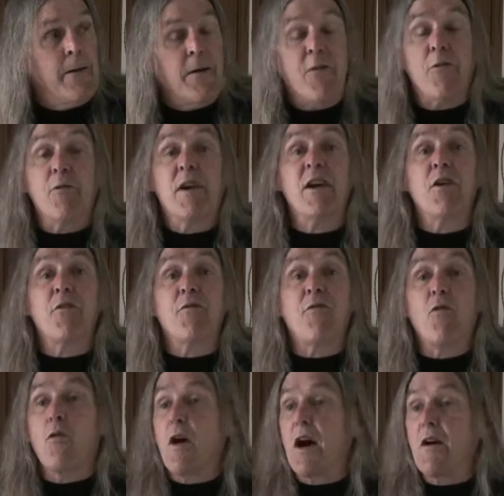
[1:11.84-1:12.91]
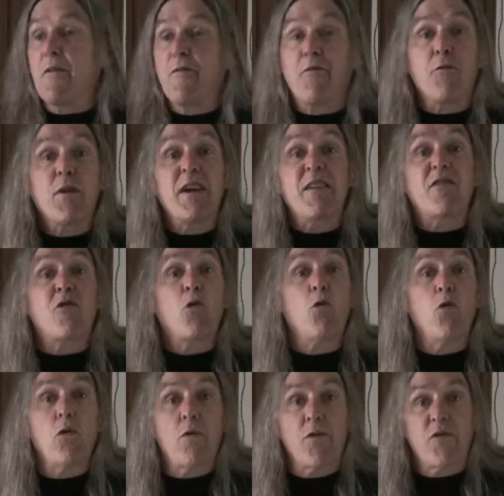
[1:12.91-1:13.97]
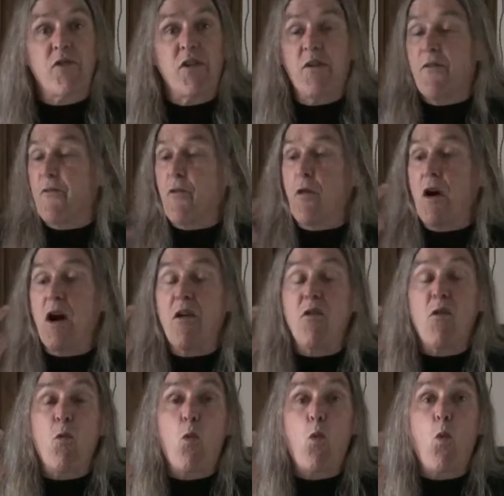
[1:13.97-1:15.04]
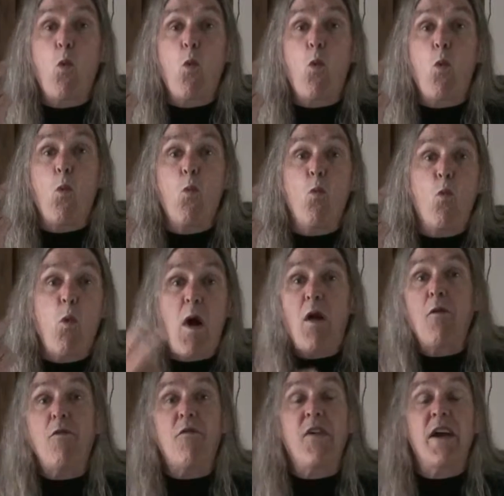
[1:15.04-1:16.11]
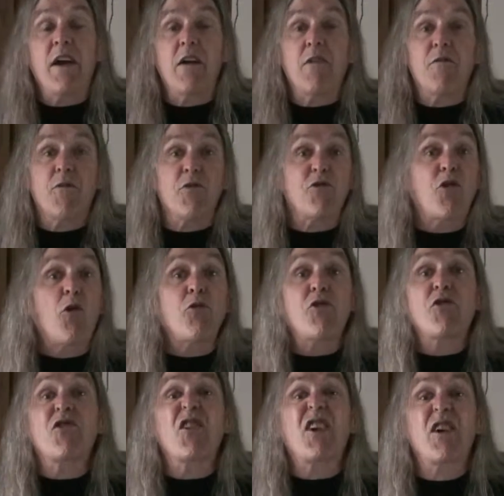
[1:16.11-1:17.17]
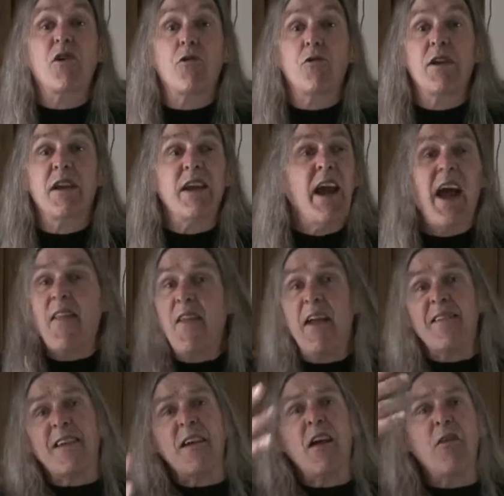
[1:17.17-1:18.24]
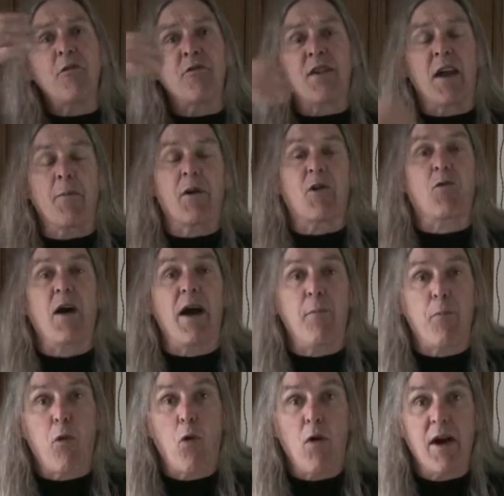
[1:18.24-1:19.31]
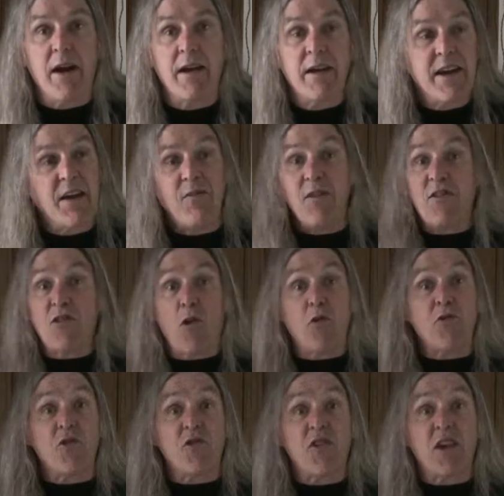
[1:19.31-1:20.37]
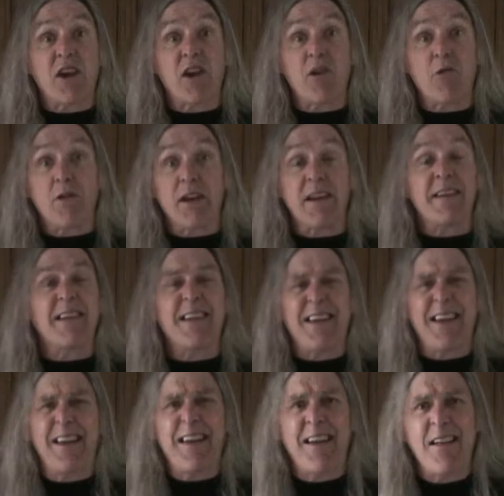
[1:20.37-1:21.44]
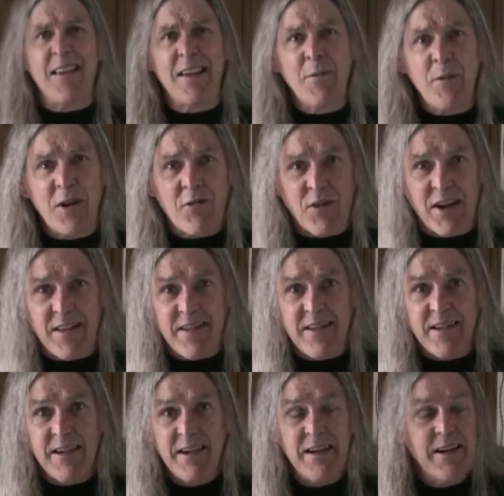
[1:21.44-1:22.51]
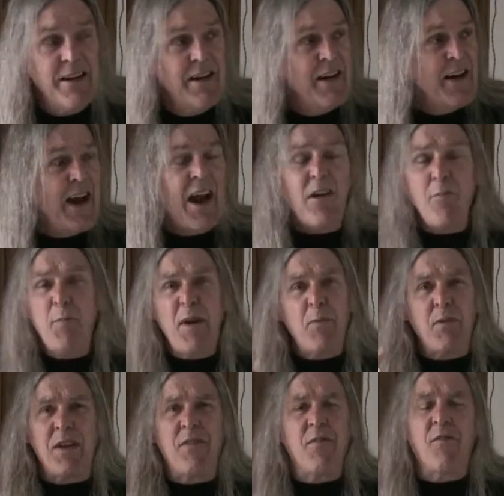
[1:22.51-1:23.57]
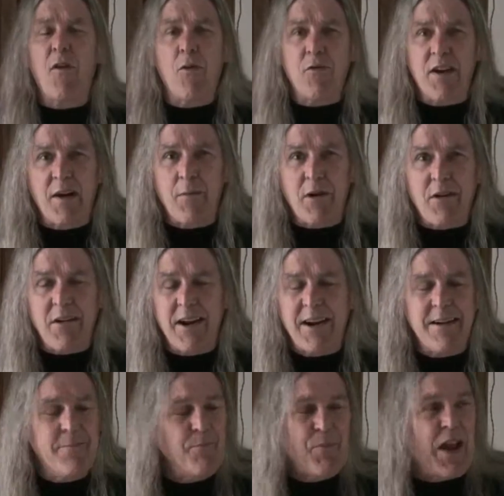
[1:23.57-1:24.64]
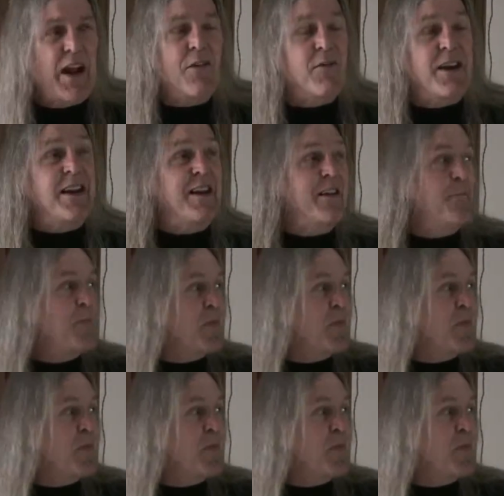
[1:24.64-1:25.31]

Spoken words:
They're here for our free schools, for our welfare, for Social Security, and that's another Democrat ploy, giving Social Security to illegal immigrants. How do people even vote Democrat? I don't get it.